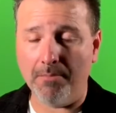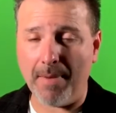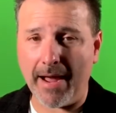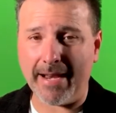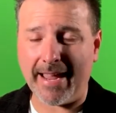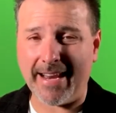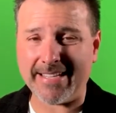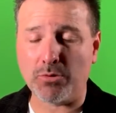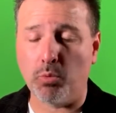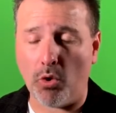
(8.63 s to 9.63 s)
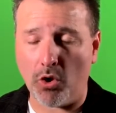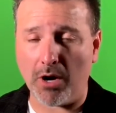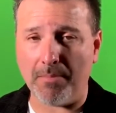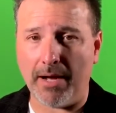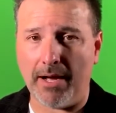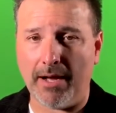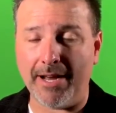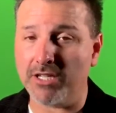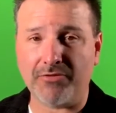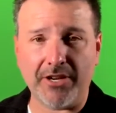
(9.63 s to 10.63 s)
Man, it is warm.
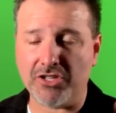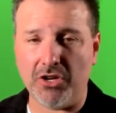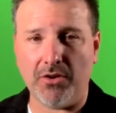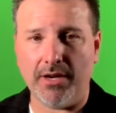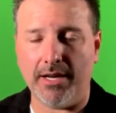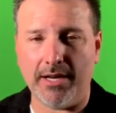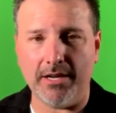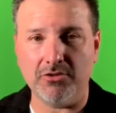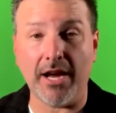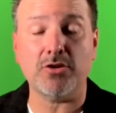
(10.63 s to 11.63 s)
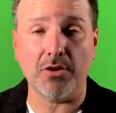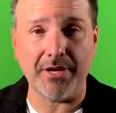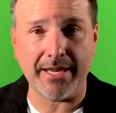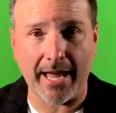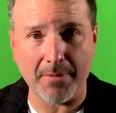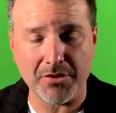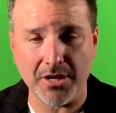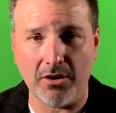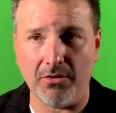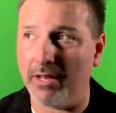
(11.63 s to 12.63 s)
I just finished doing a Jack Trivia game,
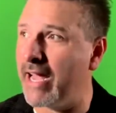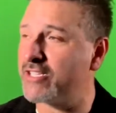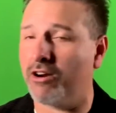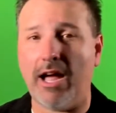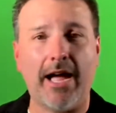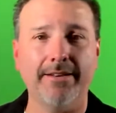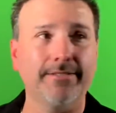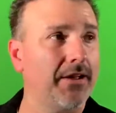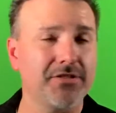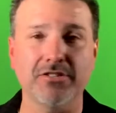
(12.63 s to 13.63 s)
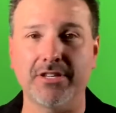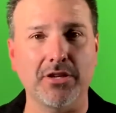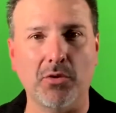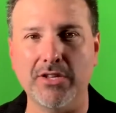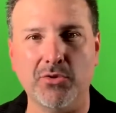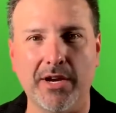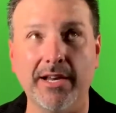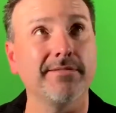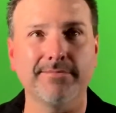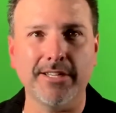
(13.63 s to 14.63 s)
so the lights are hot, and obviously you see the green screen
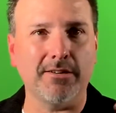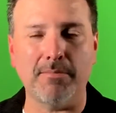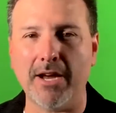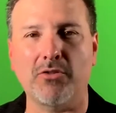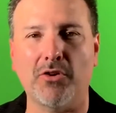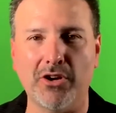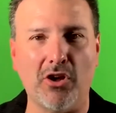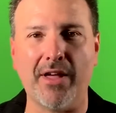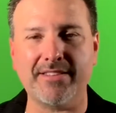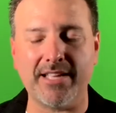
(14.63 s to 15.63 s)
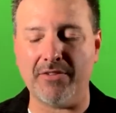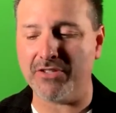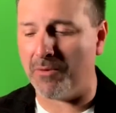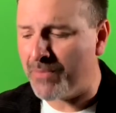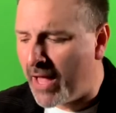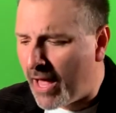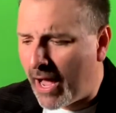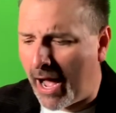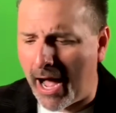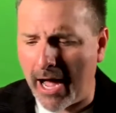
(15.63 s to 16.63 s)
and, you know, microphone and all that stuff. So,
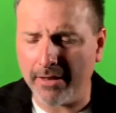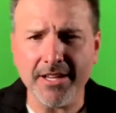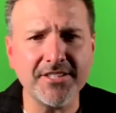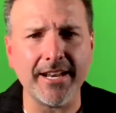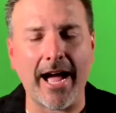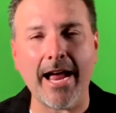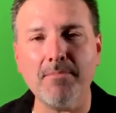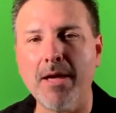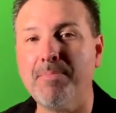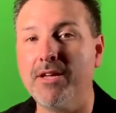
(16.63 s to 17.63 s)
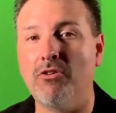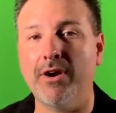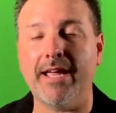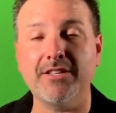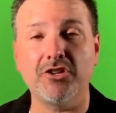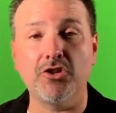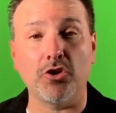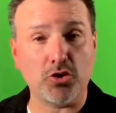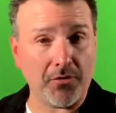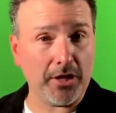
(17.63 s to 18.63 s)
listen, I might be going into
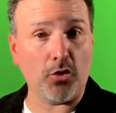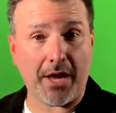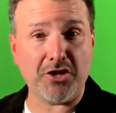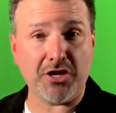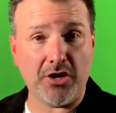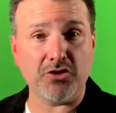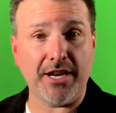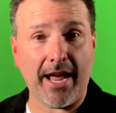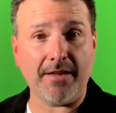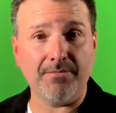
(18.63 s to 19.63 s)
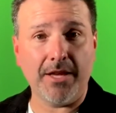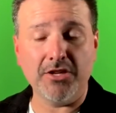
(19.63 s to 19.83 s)
your trivia location here today.